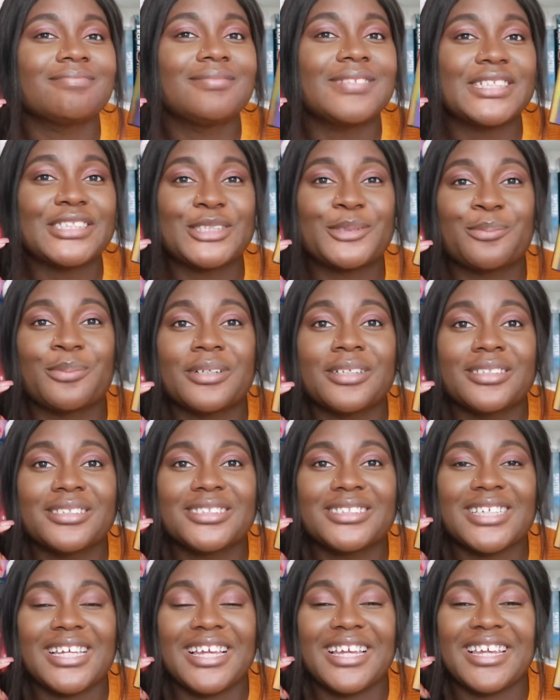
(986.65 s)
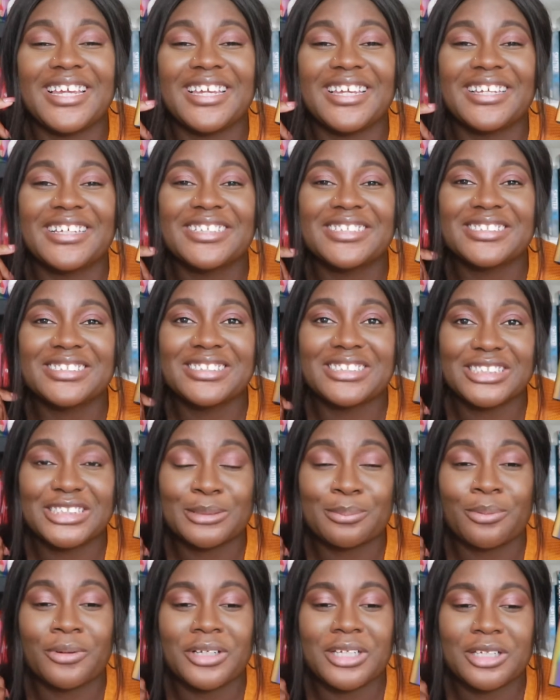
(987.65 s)
this was a
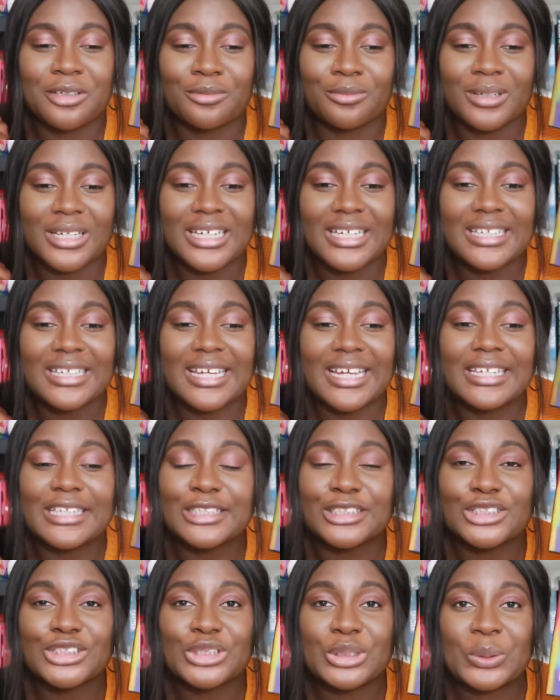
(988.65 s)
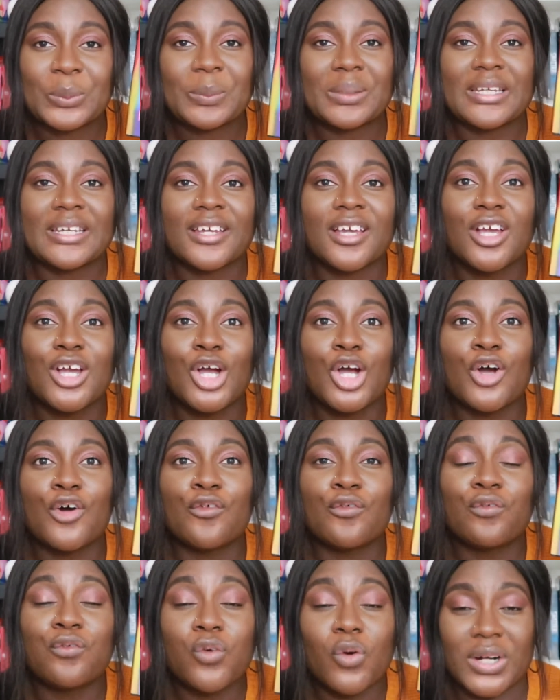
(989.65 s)
disappointing read, and it took me
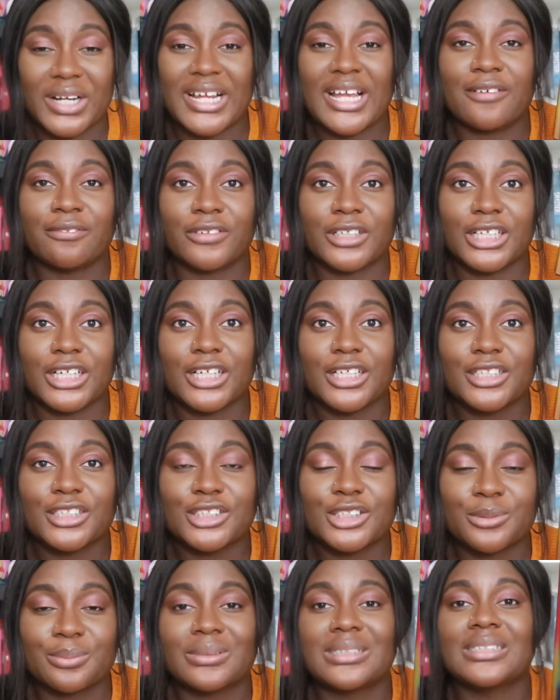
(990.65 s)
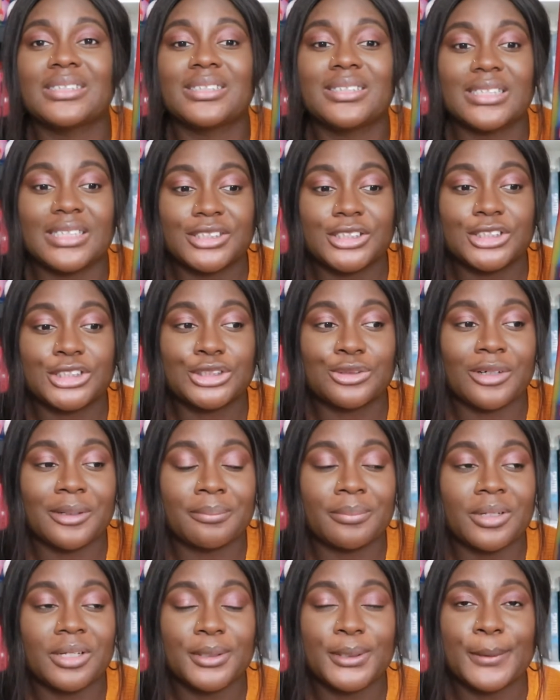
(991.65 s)
forever to read such a short
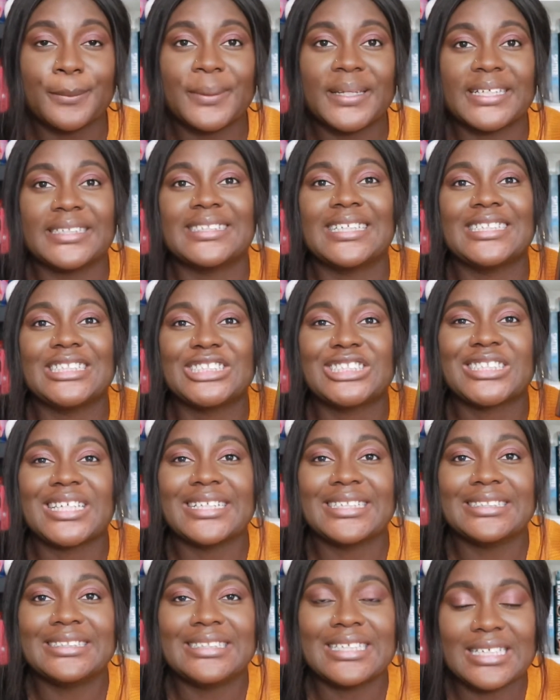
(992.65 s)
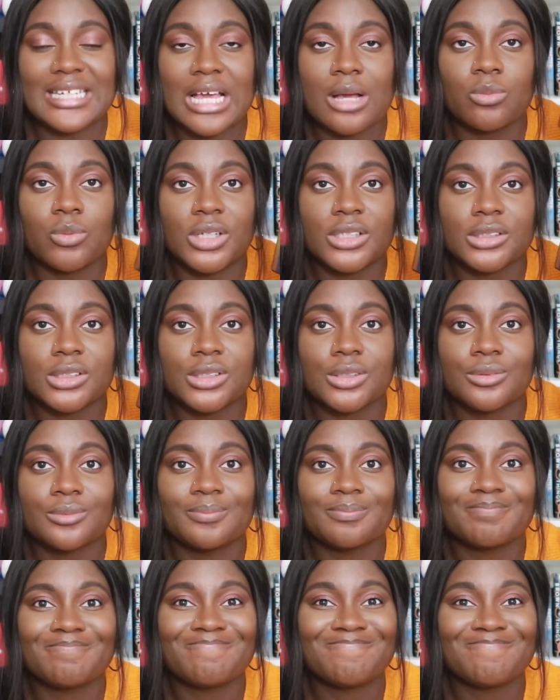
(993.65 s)
book because I just did not want to.